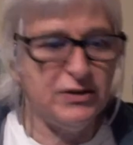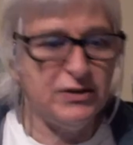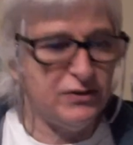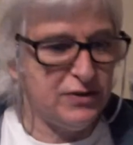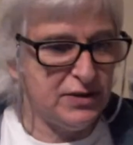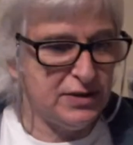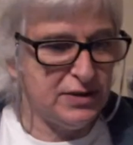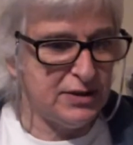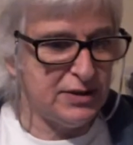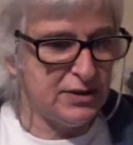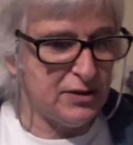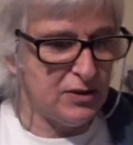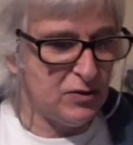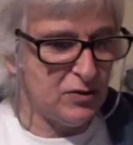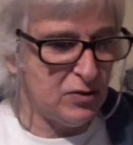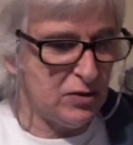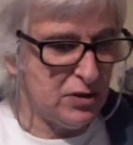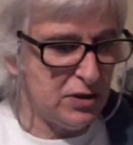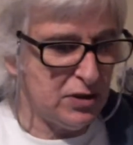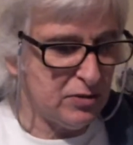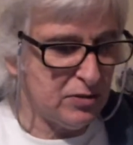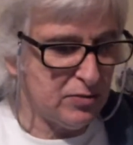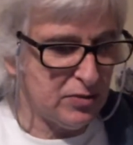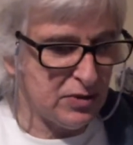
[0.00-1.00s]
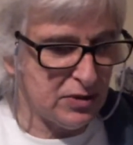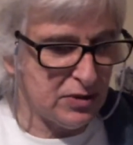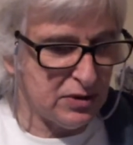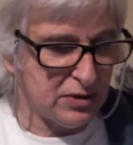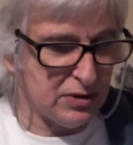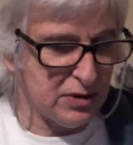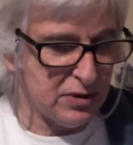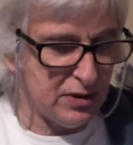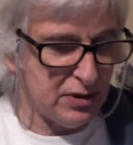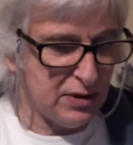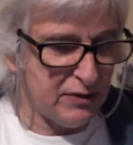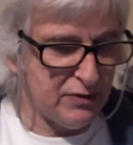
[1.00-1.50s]
if this is going to work, but
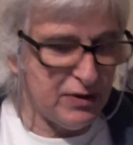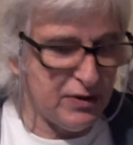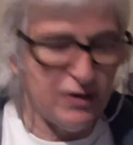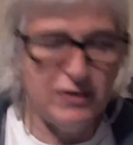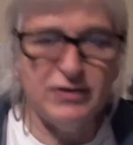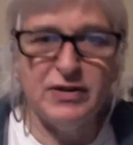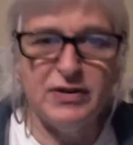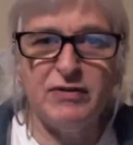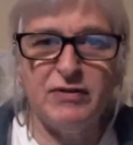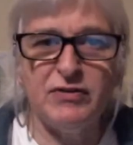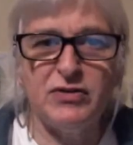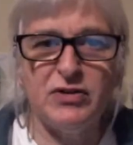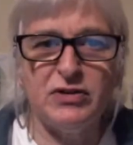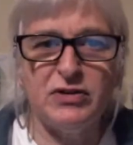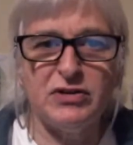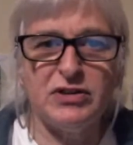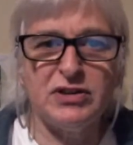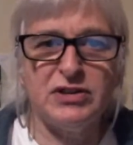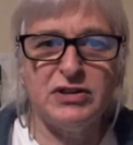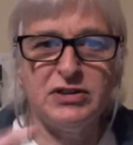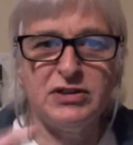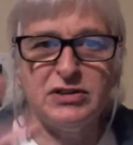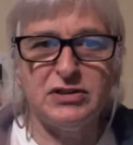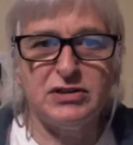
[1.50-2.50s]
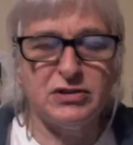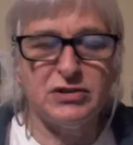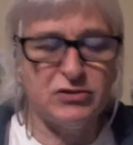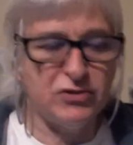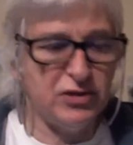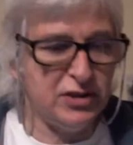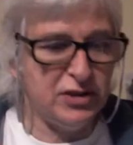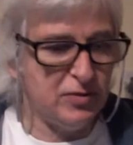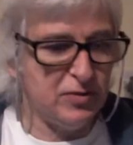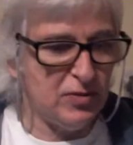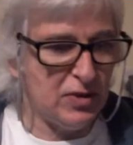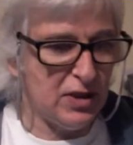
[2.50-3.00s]
never done this
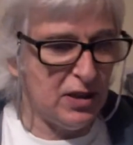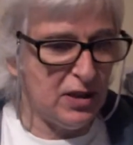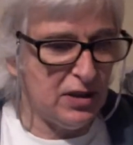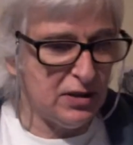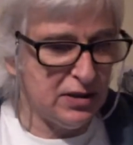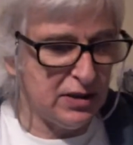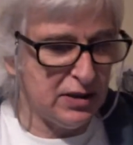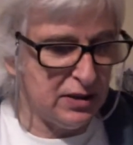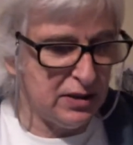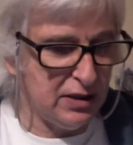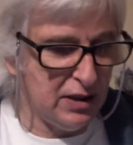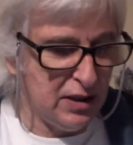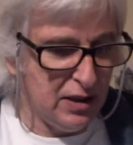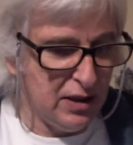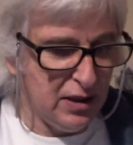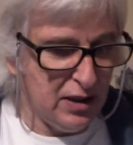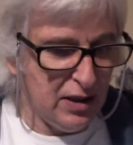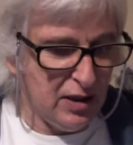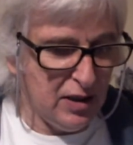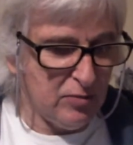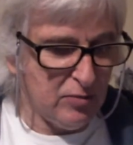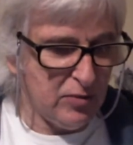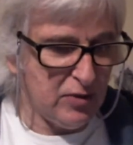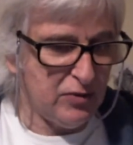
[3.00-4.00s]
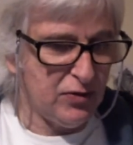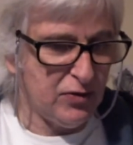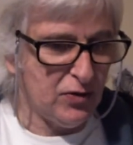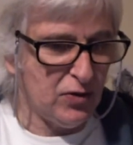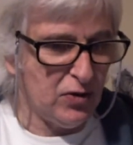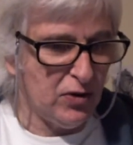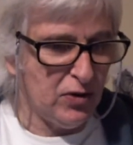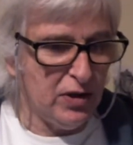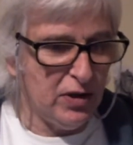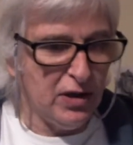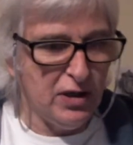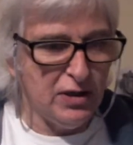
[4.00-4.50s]
screeny malarkey
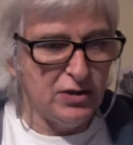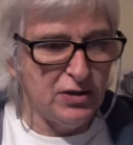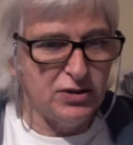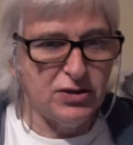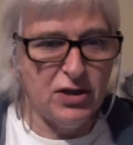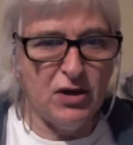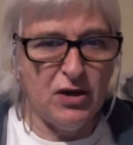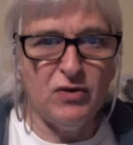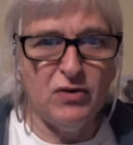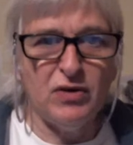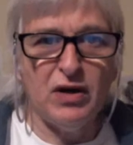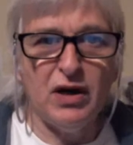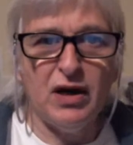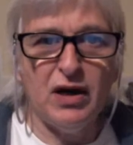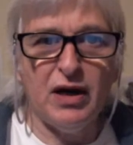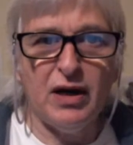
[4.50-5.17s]
before. So